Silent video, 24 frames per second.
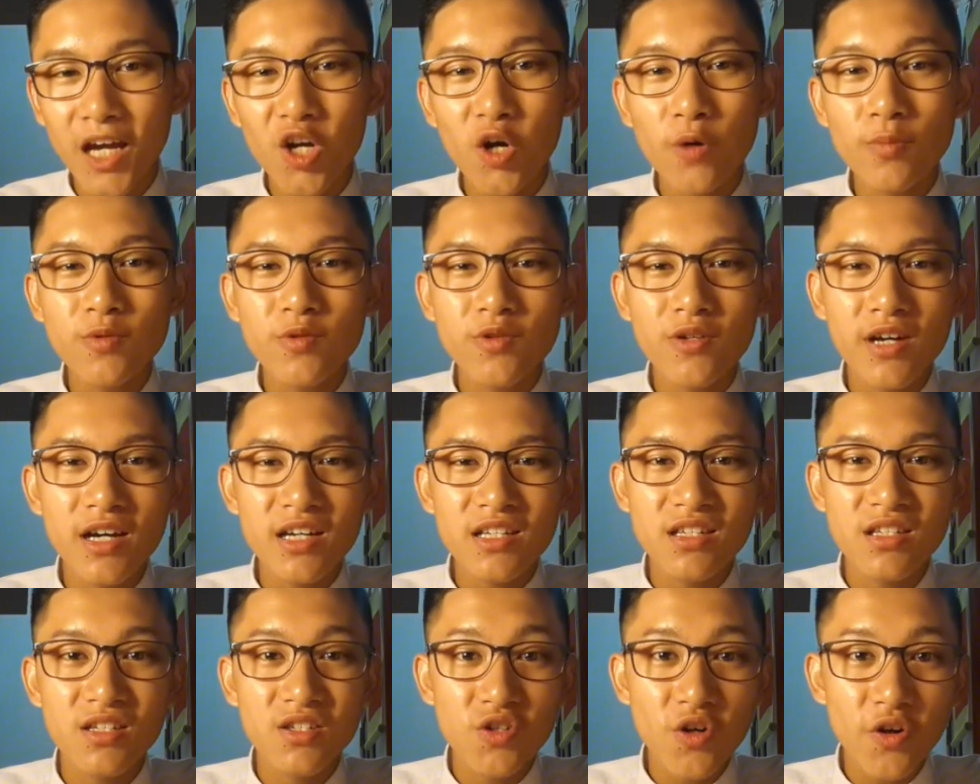I hope you
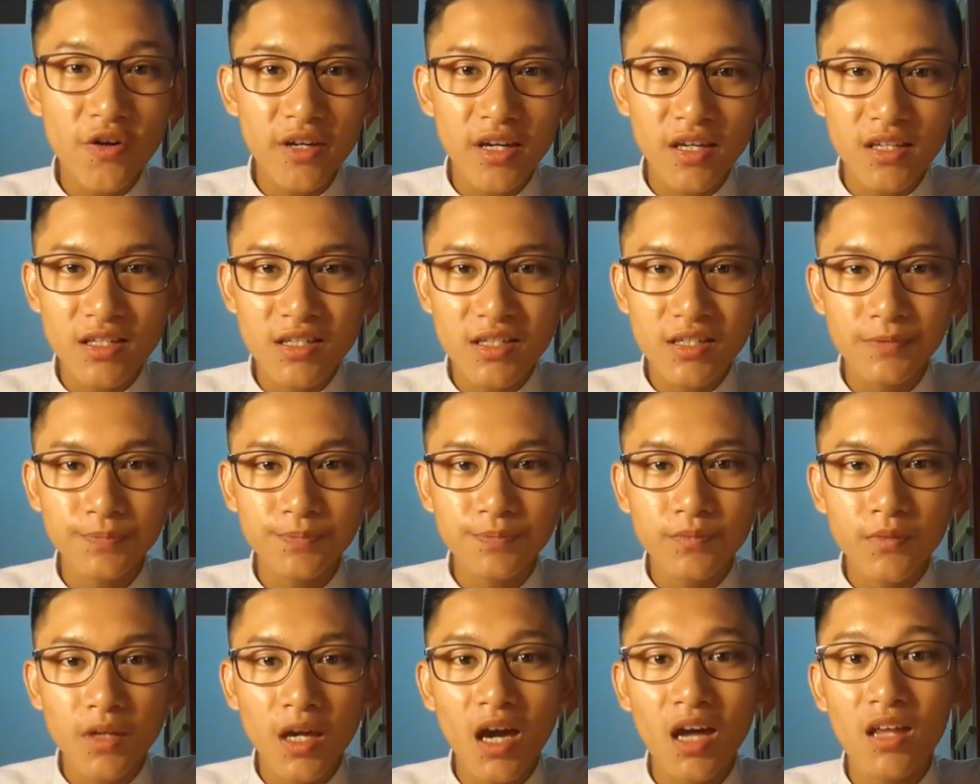guys enjoy it,
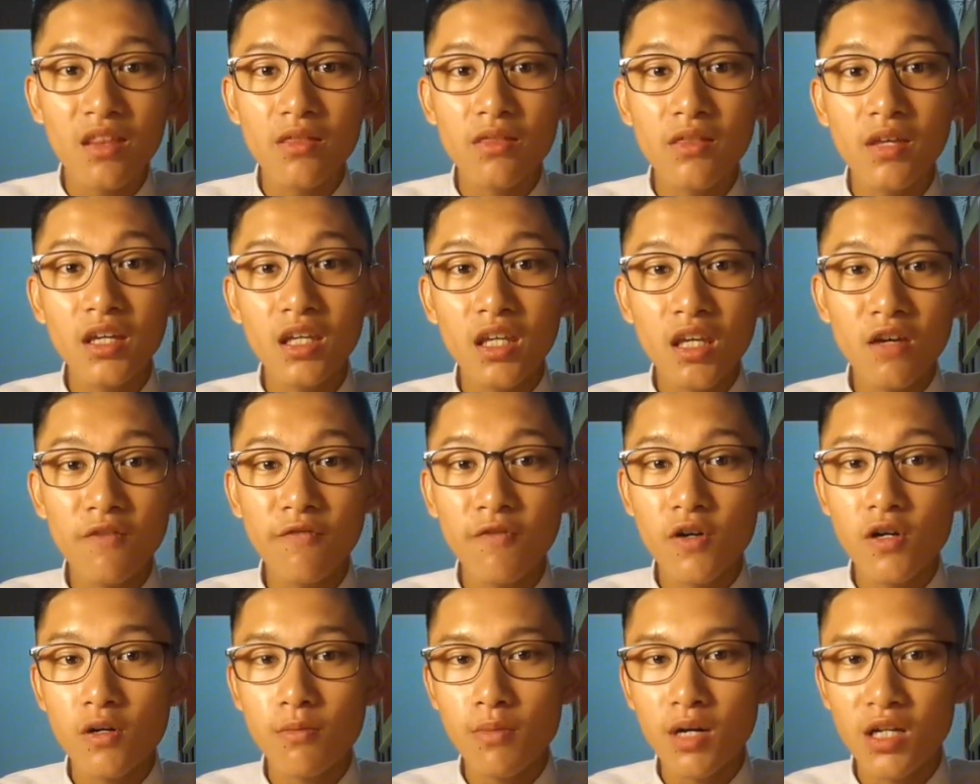and thank
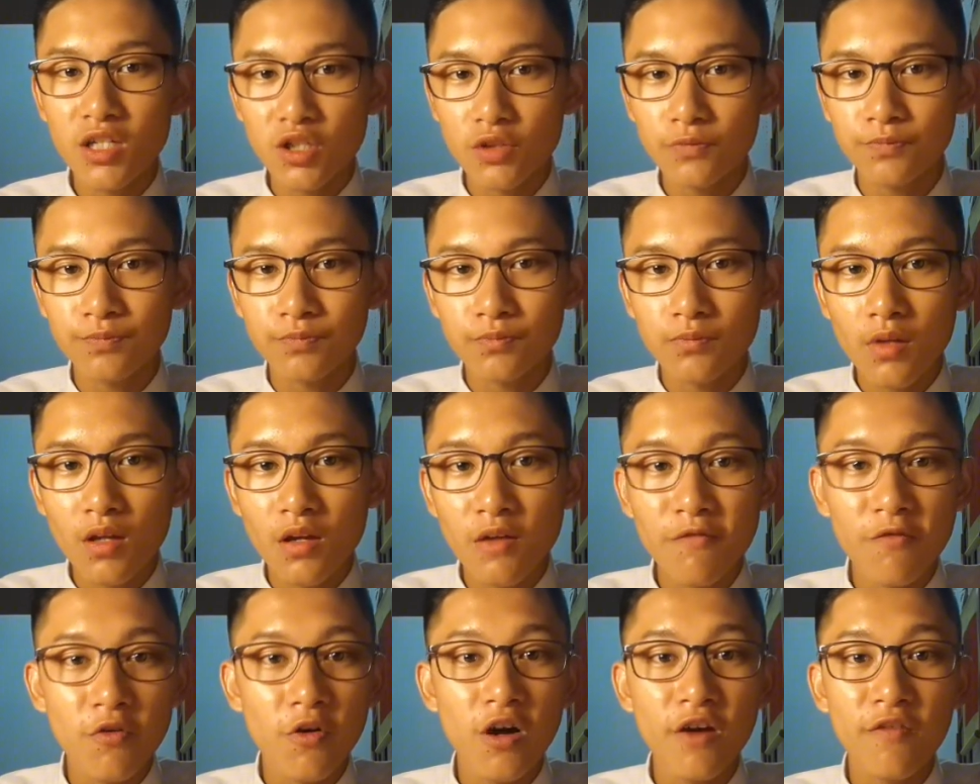you very much
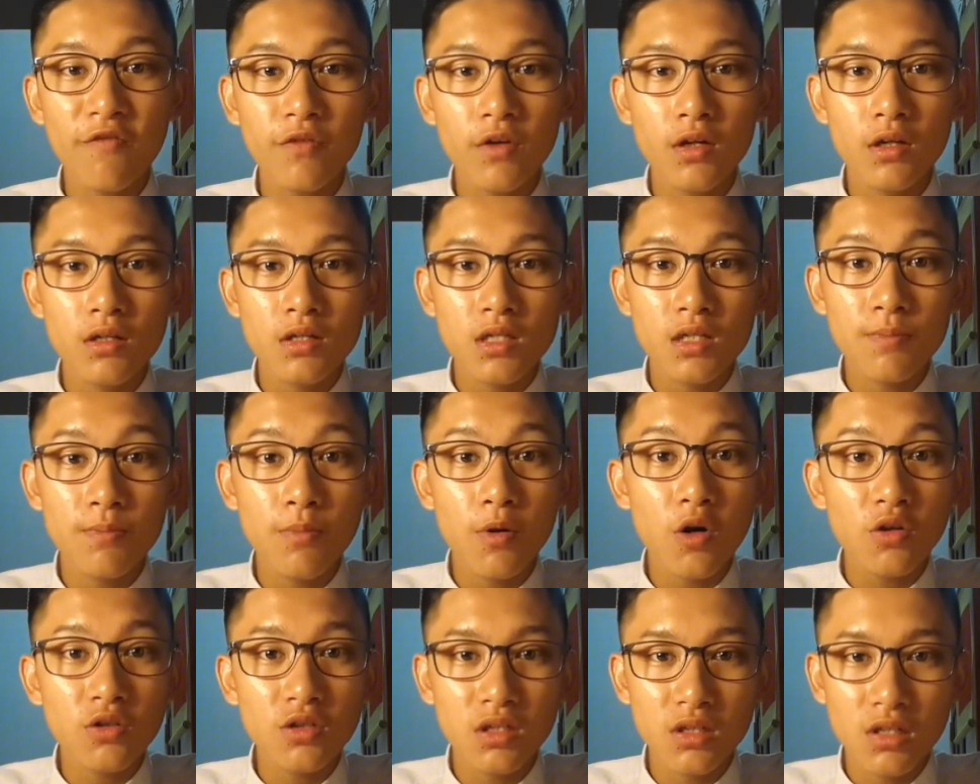for having
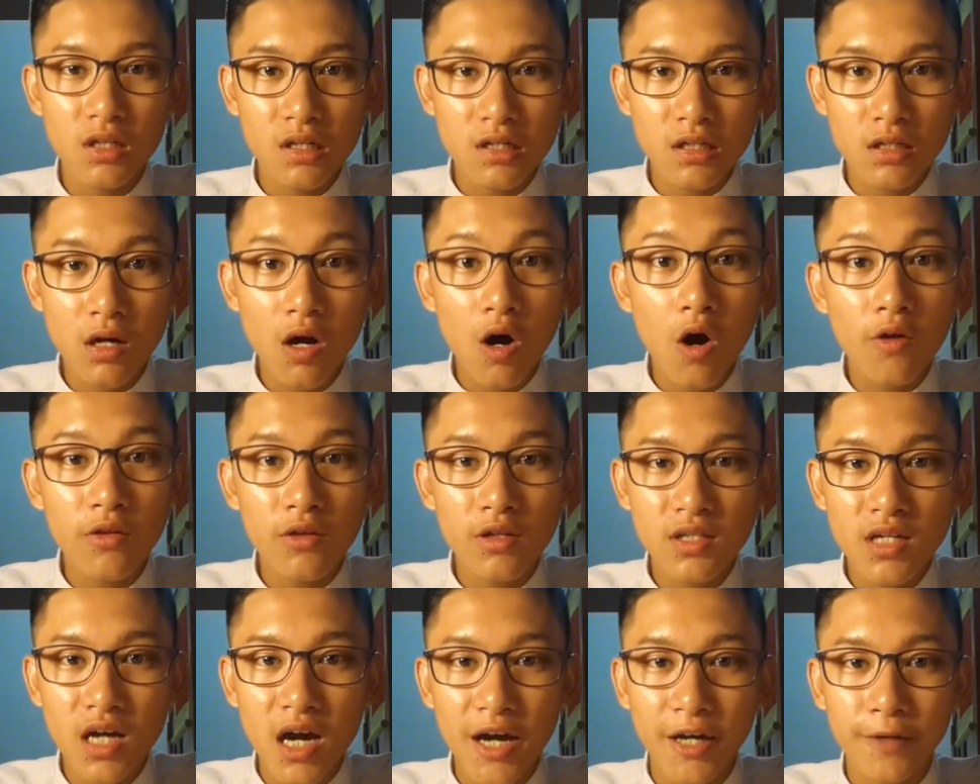supported us all
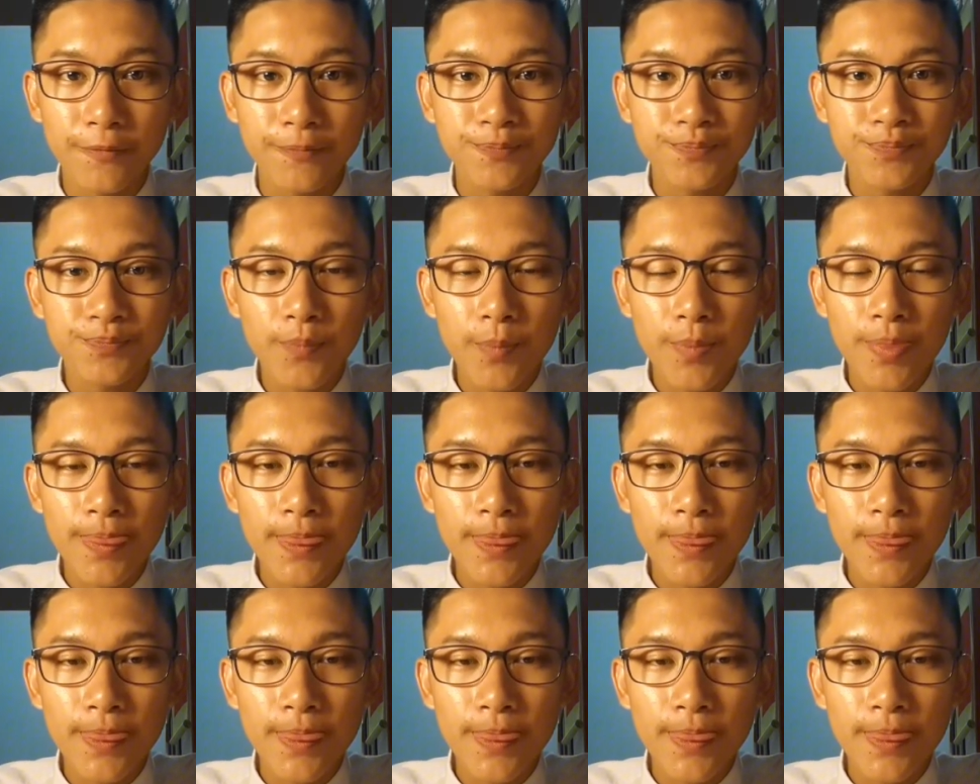the time.